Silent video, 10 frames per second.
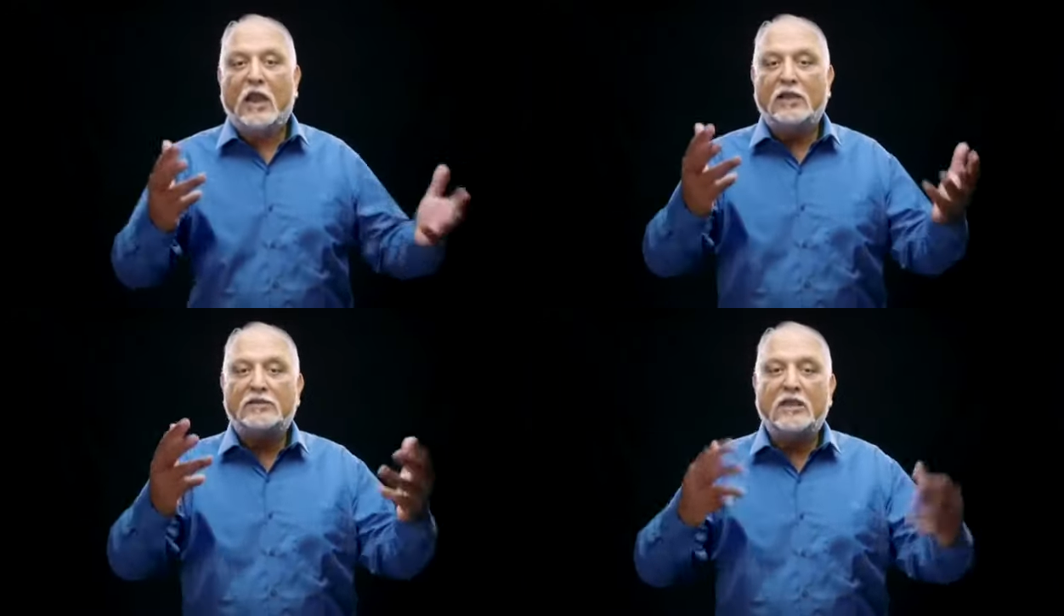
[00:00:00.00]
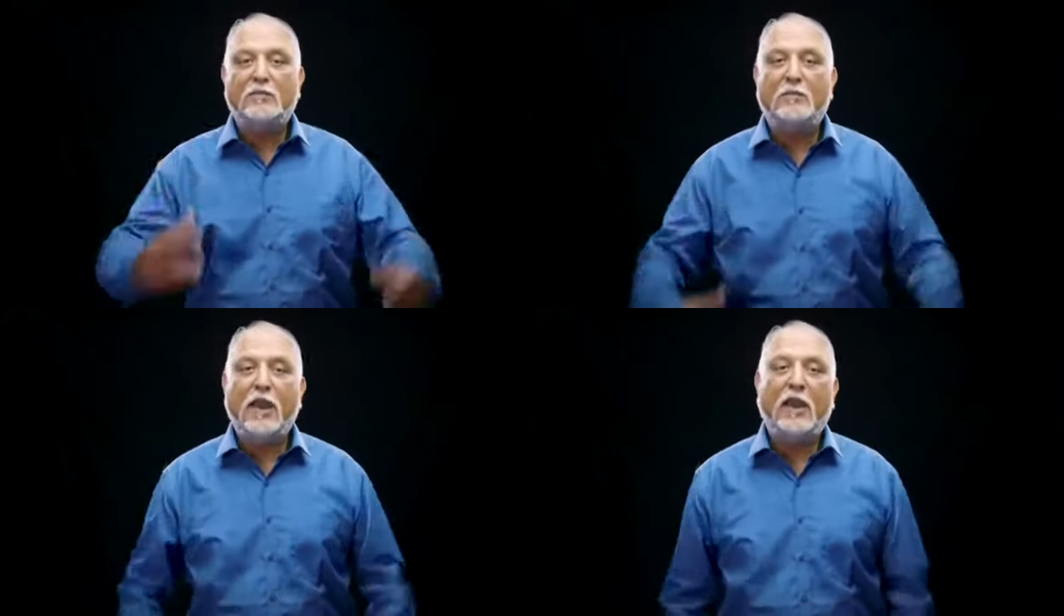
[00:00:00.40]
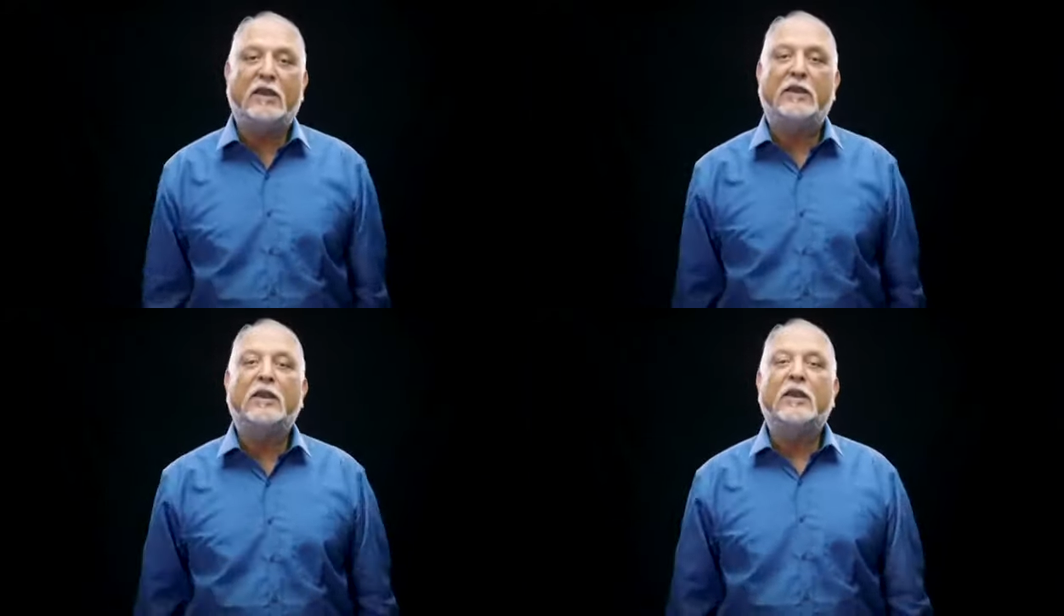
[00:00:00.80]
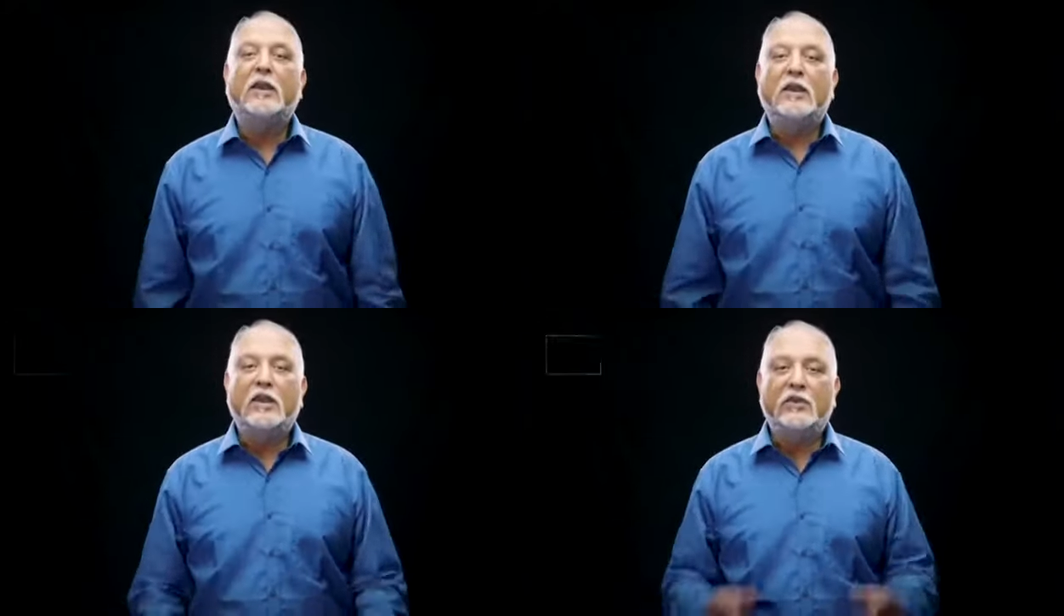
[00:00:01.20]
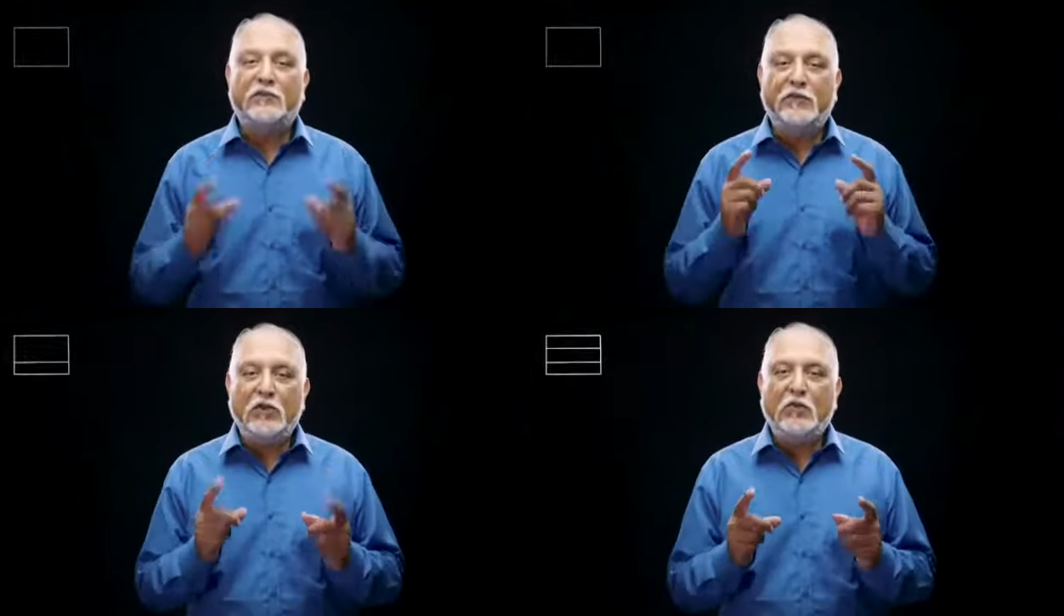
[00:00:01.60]
I said, "Man,
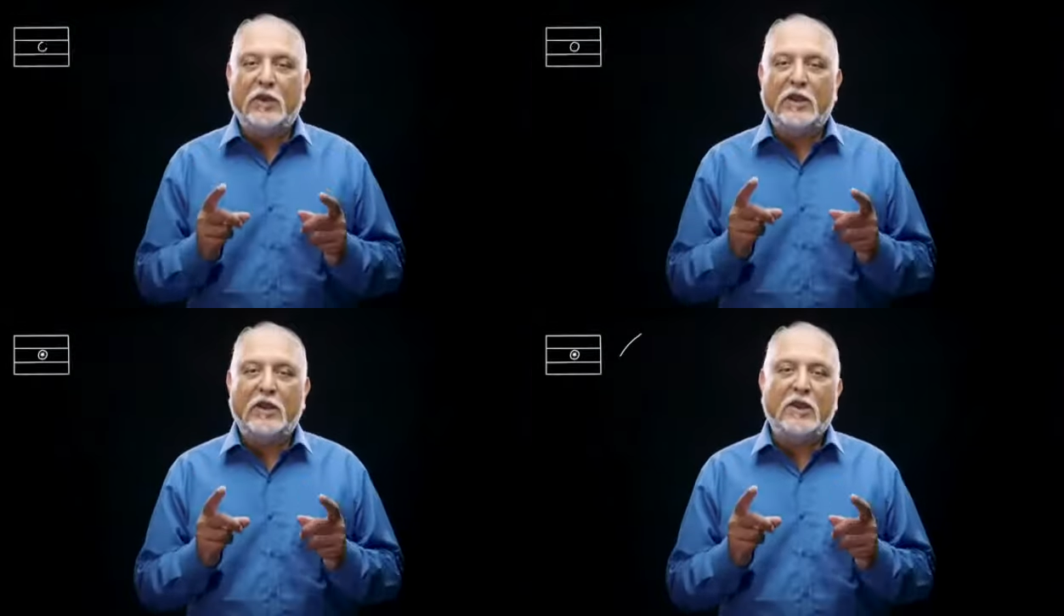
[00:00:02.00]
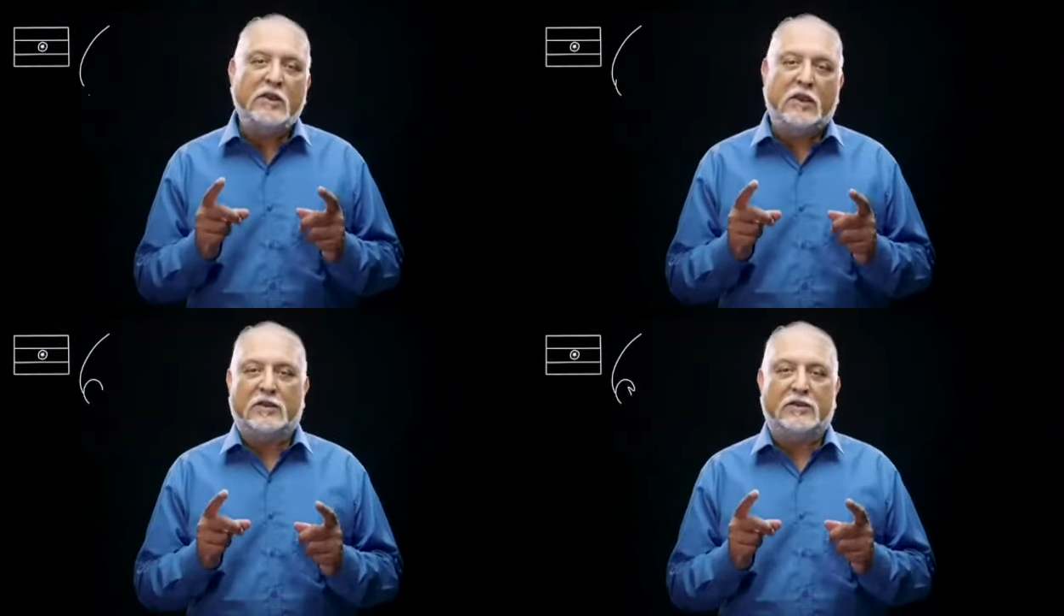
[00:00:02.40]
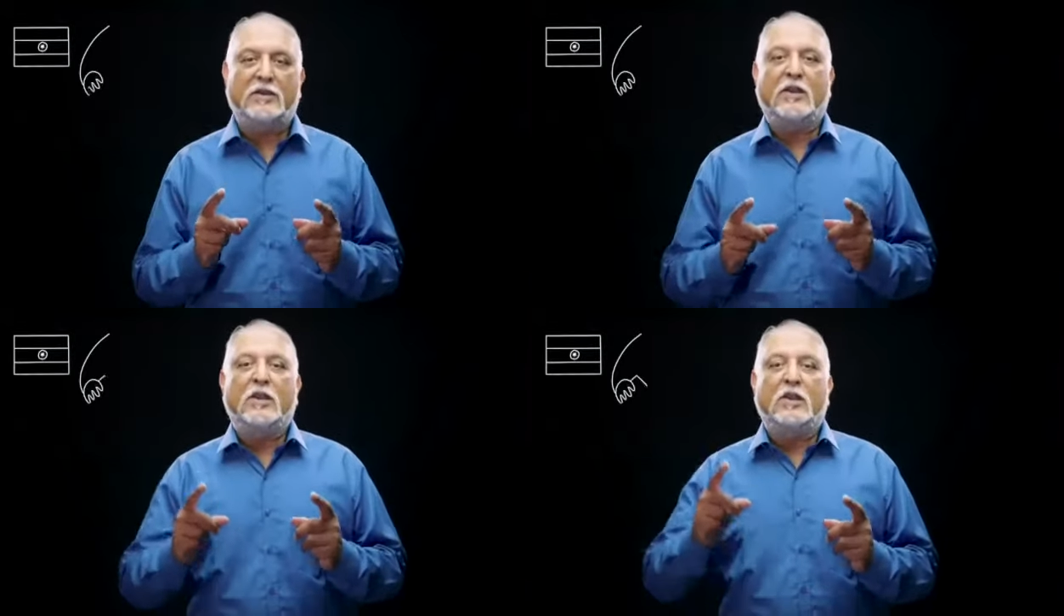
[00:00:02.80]
if you were an Indian,